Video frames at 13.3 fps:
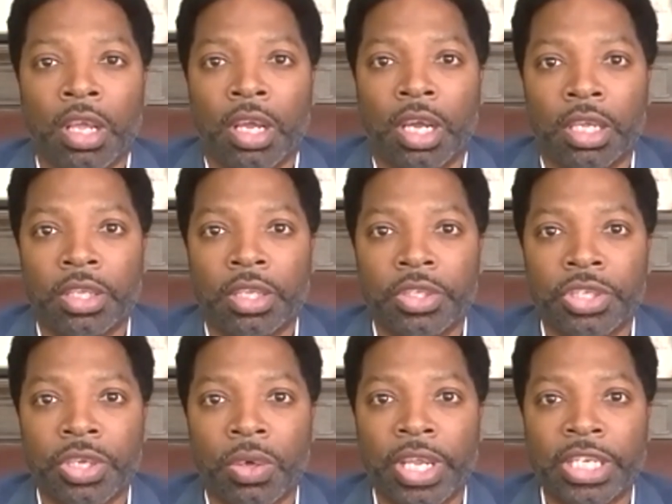Uh,
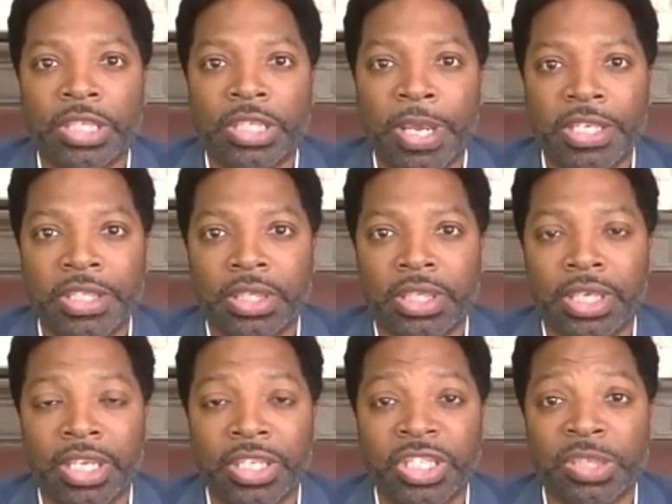so it's
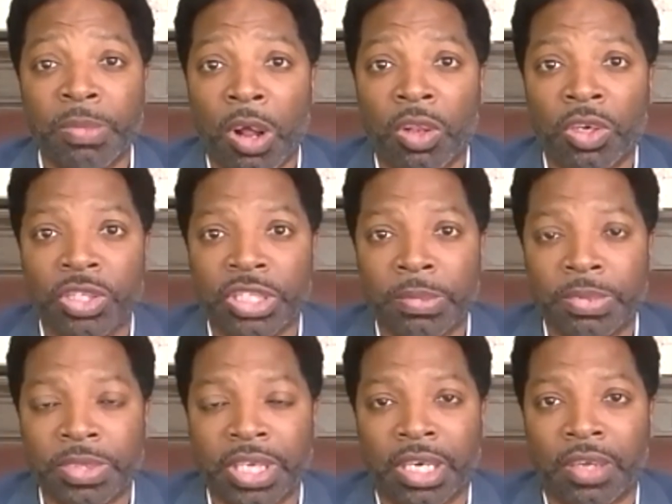basically a smaller
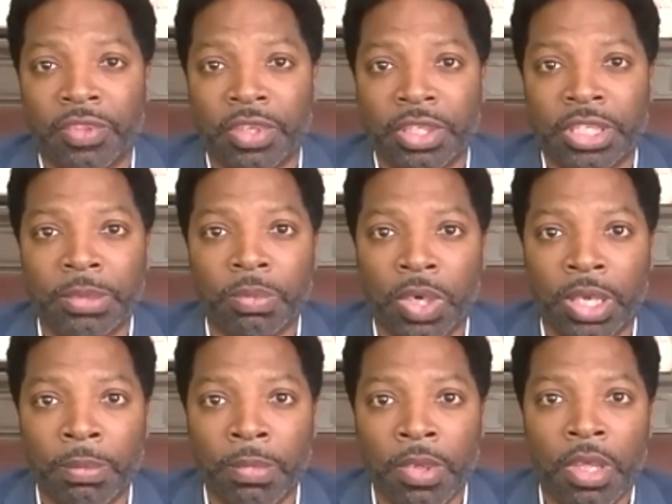subset of the deep
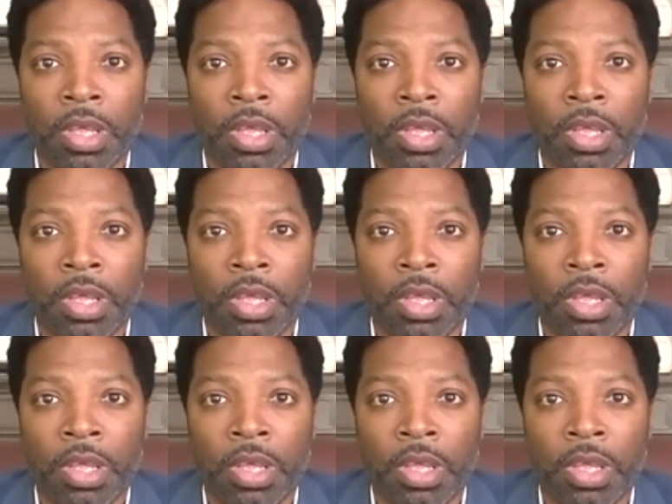web